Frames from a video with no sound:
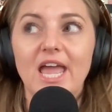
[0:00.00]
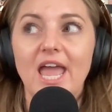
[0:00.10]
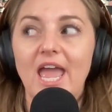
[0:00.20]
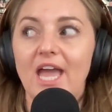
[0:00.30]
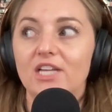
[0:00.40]

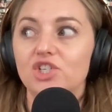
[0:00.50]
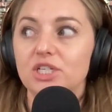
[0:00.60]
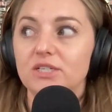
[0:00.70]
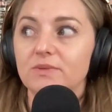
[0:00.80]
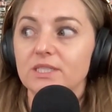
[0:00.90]
And
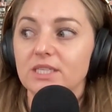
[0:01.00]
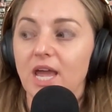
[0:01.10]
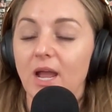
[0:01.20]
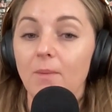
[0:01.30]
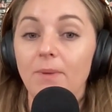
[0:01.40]
she was
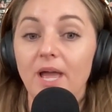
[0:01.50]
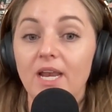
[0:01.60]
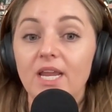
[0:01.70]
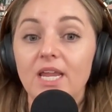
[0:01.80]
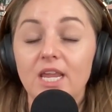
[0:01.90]
like,
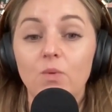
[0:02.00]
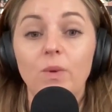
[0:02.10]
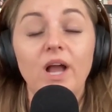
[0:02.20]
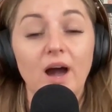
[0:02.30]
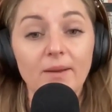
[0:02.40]
but
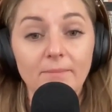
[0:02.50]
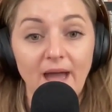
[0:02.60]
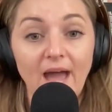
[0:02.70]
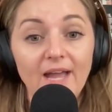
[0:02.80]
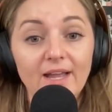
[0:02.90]
we got him
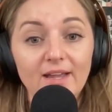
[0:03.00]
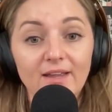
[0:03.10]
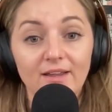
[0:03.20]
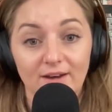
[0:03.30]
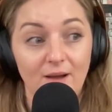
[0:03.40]
back.
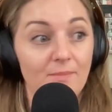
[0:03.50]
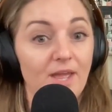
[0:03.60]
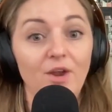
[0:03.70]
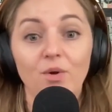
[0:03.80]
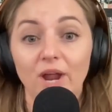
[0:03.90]
And I'm
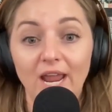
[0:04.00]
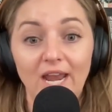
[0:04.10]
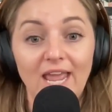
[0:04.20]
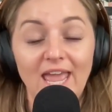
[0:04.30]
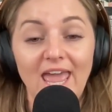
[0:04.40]
like,
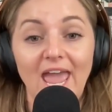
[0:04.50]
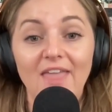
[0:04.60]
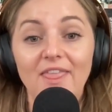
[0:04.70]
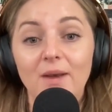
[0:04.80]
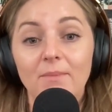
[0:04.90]
great.
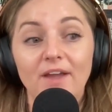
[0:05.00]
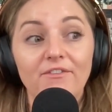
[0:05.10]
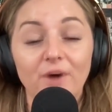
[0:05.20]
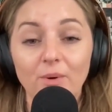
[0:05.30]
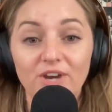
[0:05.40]
And then my
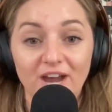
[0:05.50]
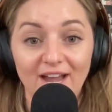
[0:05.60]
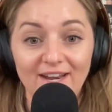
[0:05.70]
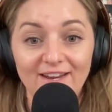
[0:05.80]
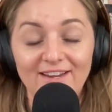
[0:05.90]
phone
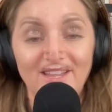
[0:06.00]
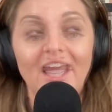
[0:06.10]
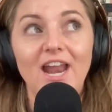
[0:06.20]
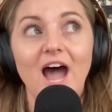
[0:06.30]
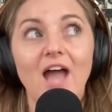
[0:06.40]
died.
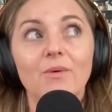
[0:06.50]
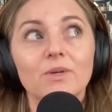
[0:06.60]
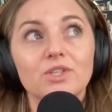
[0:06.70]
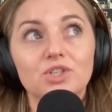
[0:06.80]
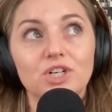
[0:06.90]
And I
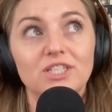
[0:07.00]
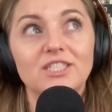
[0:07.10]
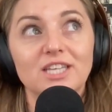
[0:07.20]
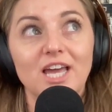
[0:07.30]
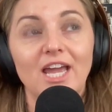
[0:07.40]
was
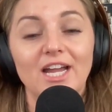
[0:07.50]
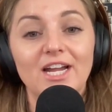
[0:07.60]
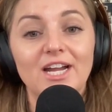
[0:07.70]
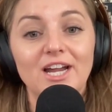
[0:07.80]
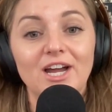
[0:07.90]
just like,
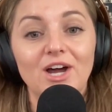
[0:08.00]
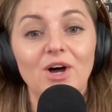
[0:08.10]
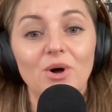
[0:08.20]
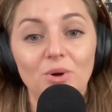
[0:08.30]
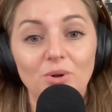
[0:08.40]

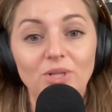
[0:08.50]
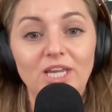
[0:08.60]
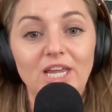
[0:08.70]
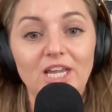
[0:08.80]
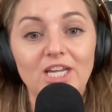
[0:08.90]

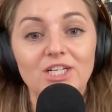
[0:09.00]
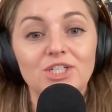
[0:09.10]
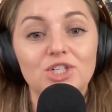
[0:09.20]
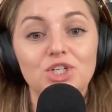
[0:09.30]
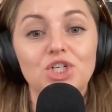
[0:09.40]
holy
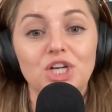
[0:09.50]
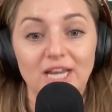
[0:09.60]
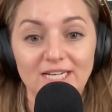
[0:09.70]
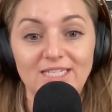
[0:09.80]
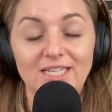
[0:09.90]

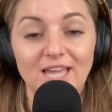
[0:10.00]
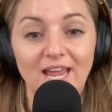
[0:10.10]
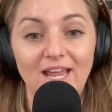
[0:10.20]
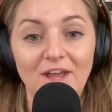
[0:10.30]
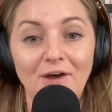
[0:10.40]
shit.
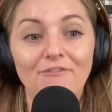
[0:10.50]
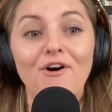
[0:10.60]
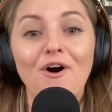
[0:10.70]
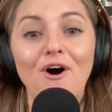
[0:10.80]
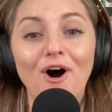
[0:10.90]
Like of
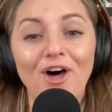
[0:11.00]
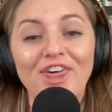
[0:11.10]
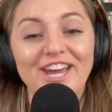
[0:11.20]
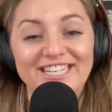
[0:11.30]
all